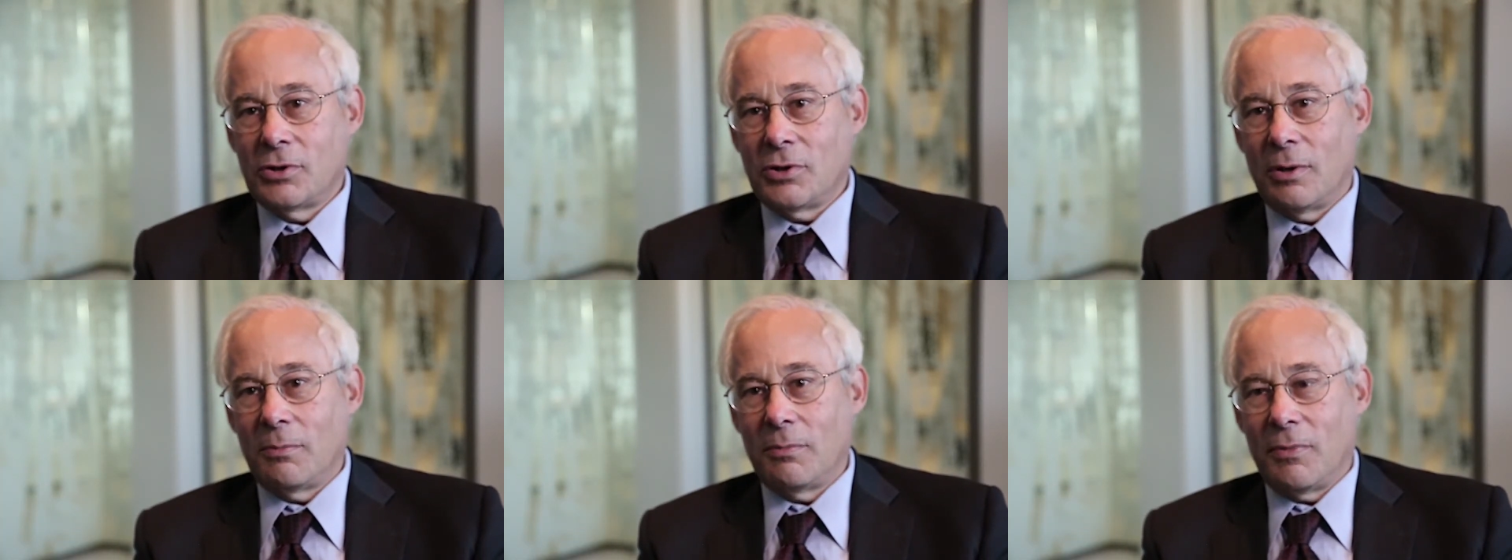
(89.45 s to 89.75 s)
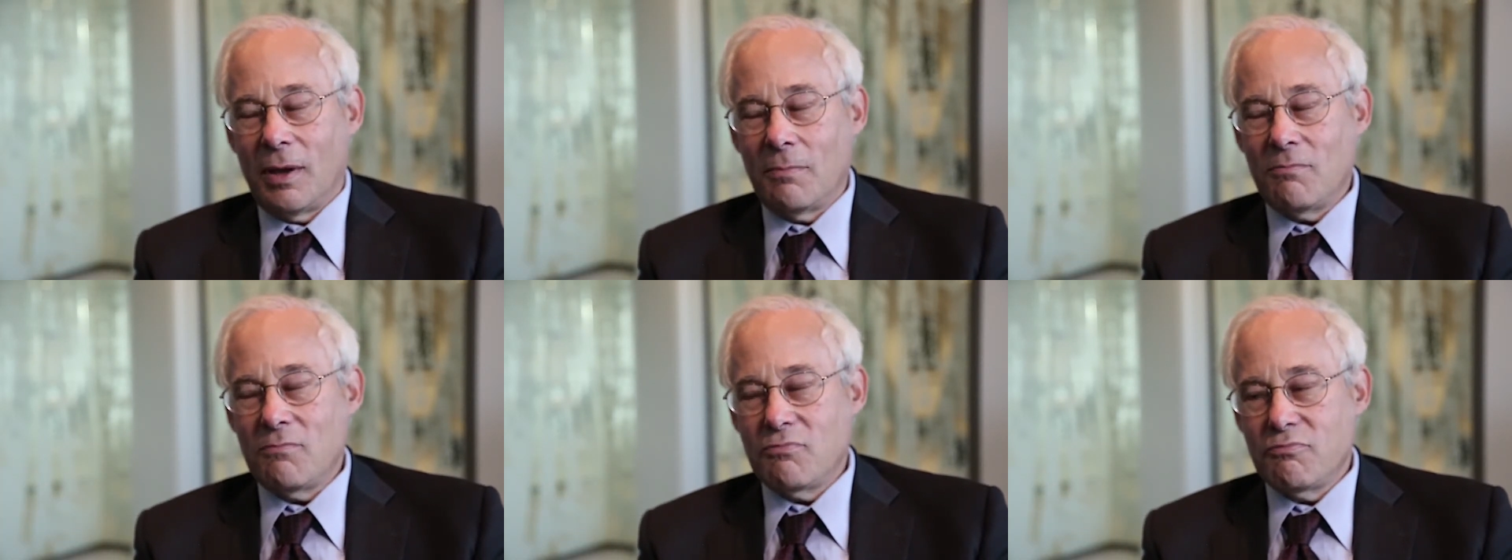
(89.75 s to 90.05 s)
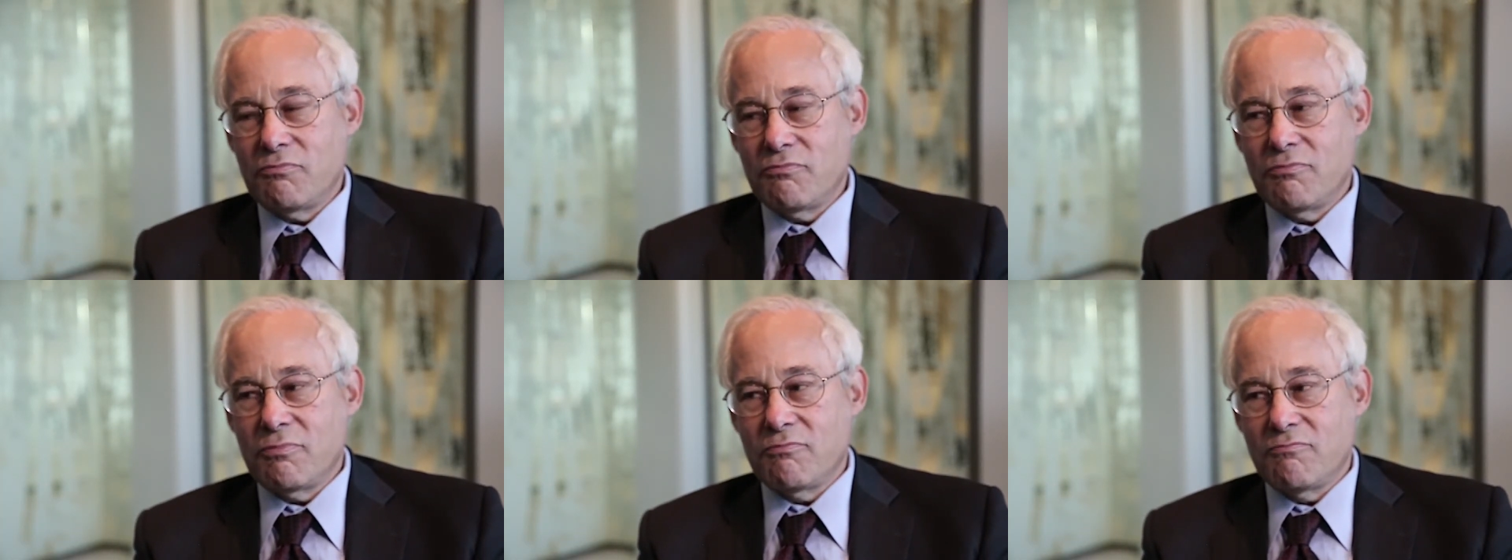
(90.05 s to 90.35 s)
So I'm
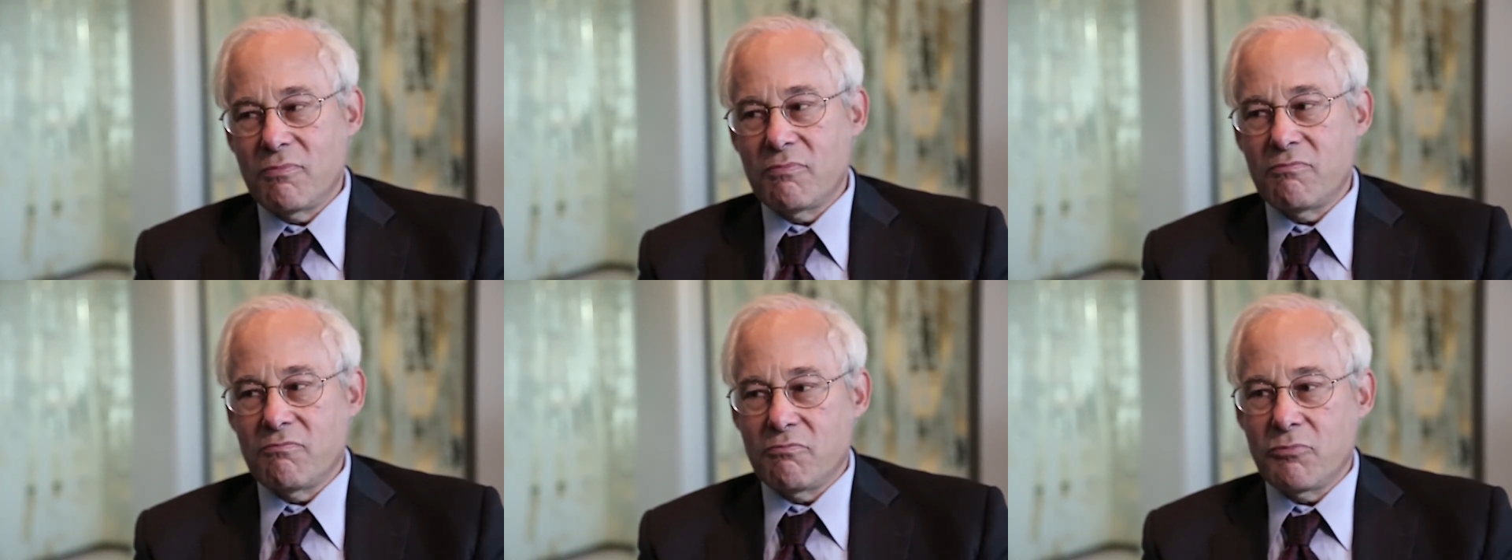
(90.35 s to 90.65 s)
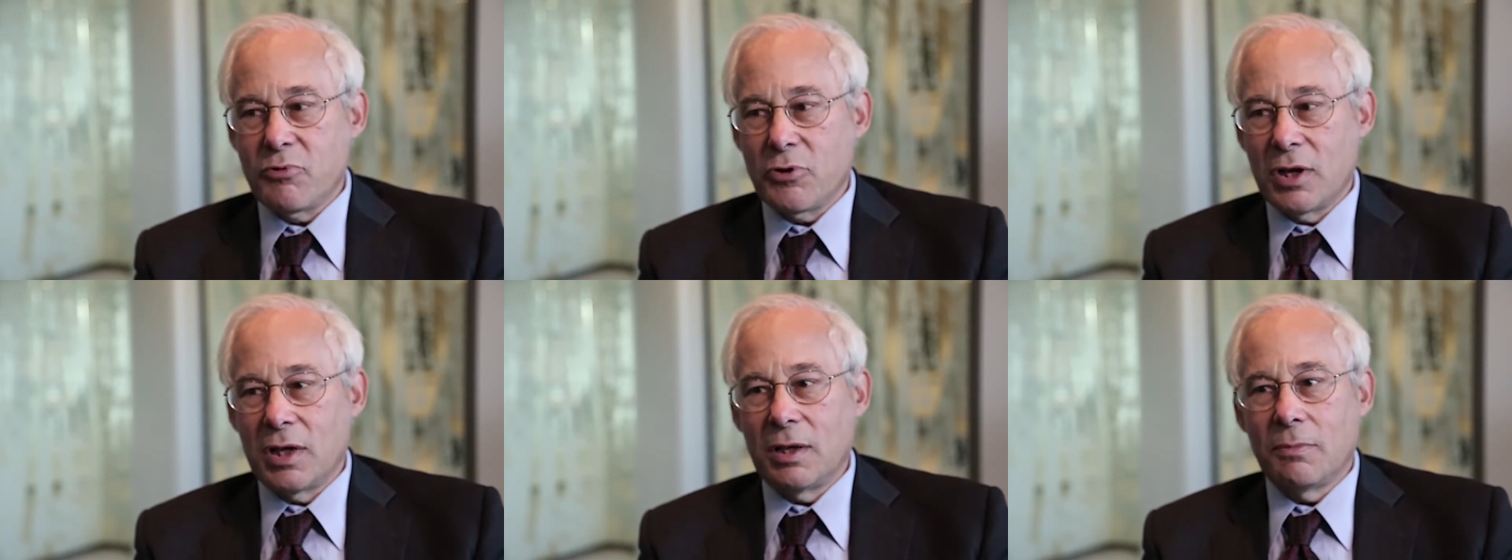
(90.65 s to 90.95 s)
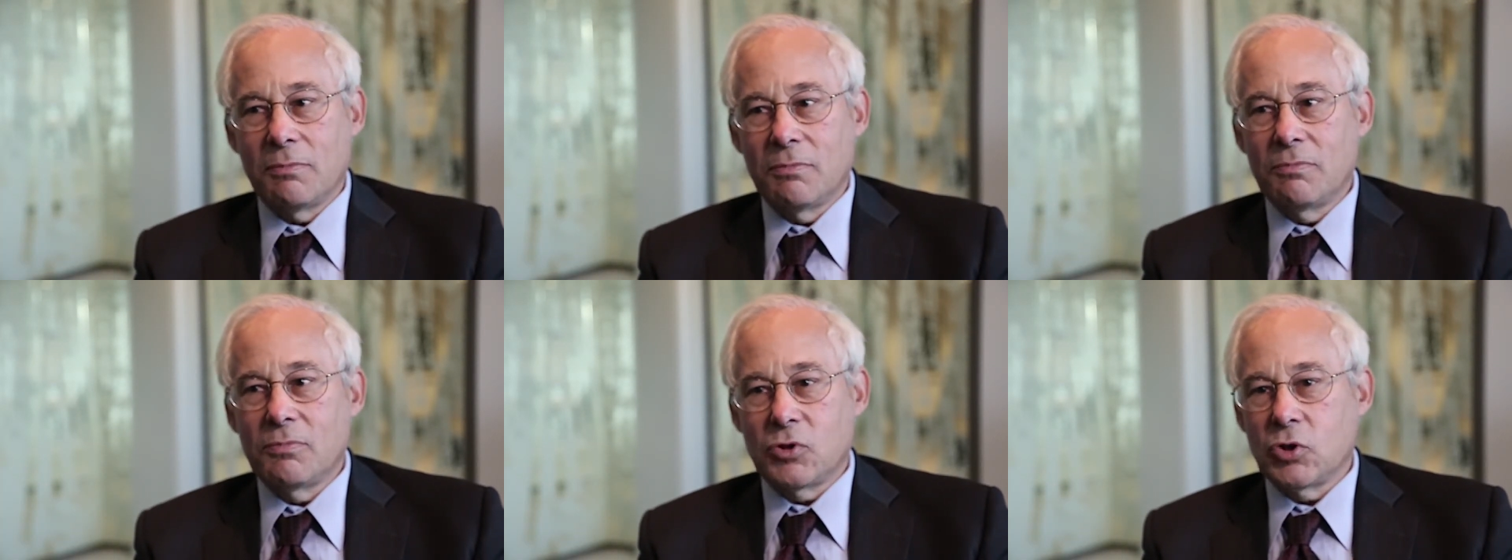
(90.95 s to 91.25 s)

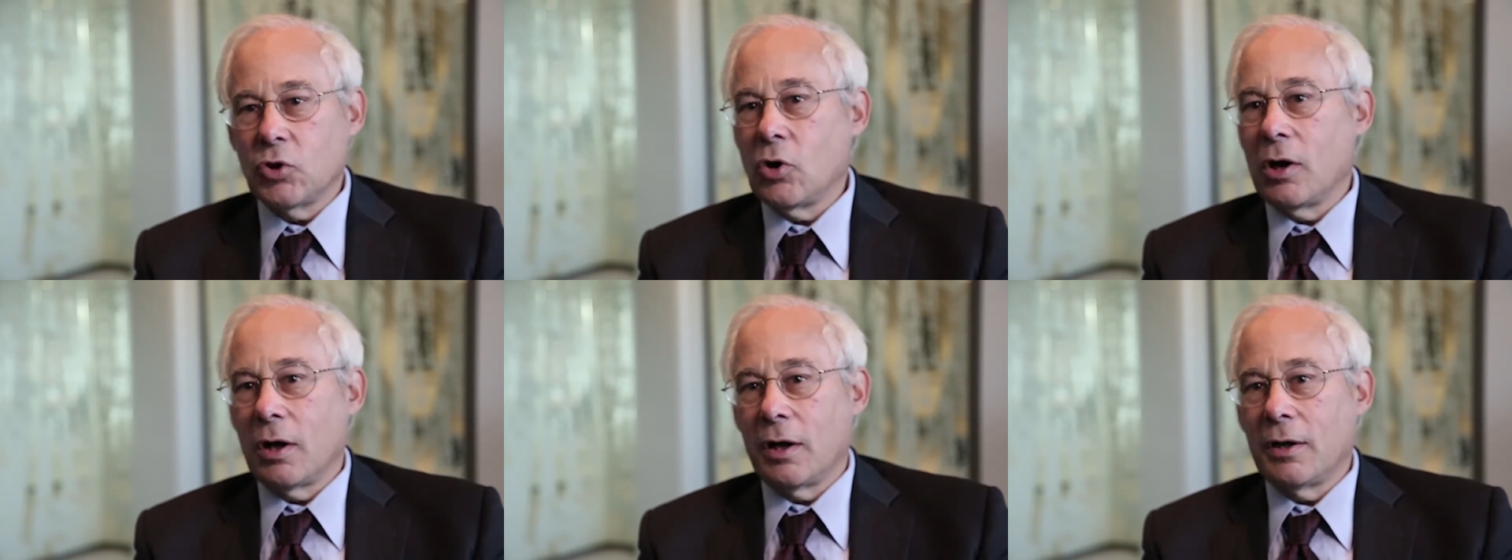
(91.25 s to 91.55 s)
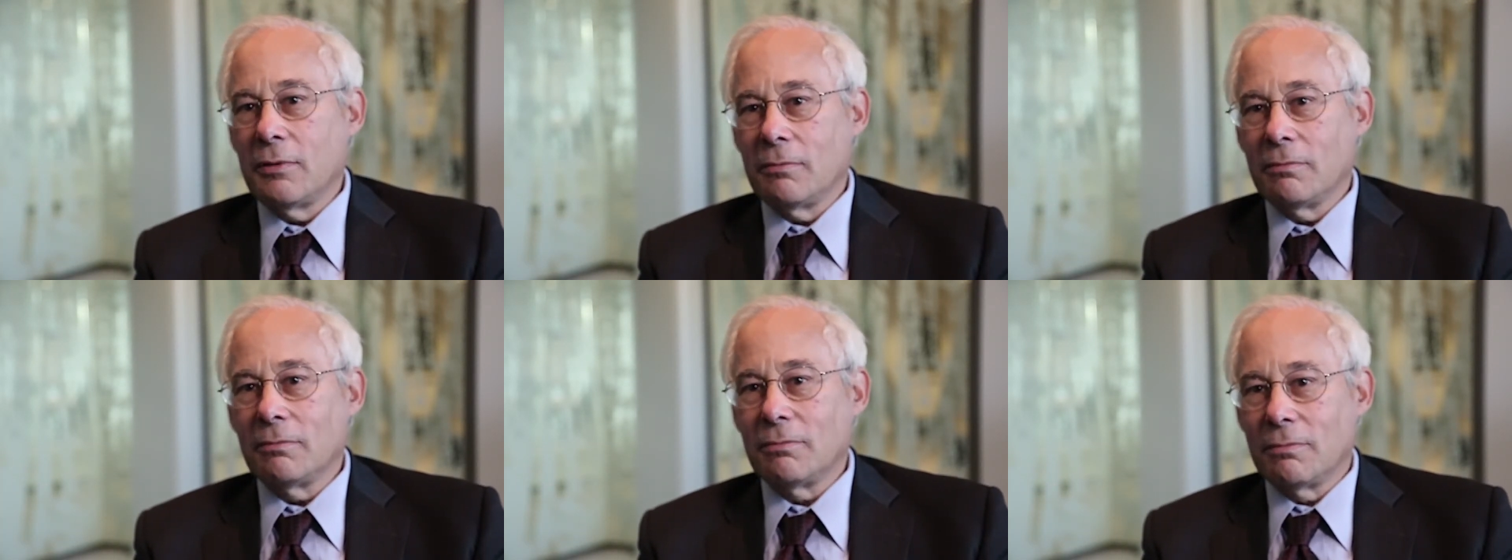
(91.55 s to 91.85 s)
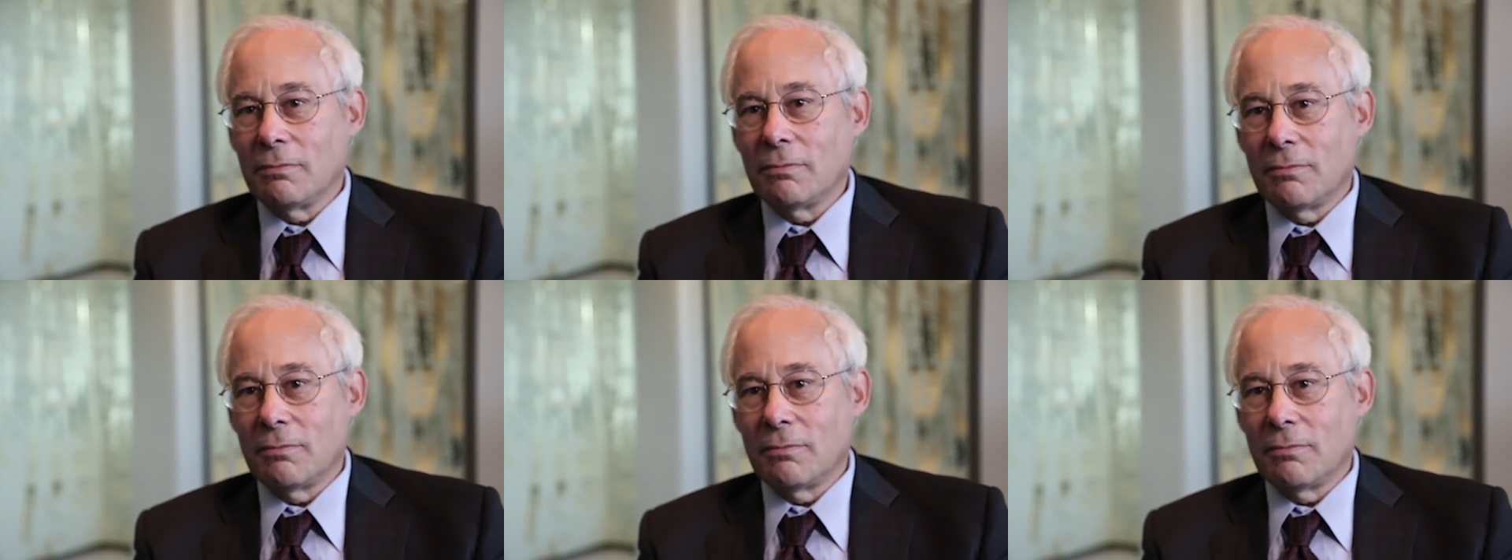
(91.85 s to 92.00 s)
pretty strong on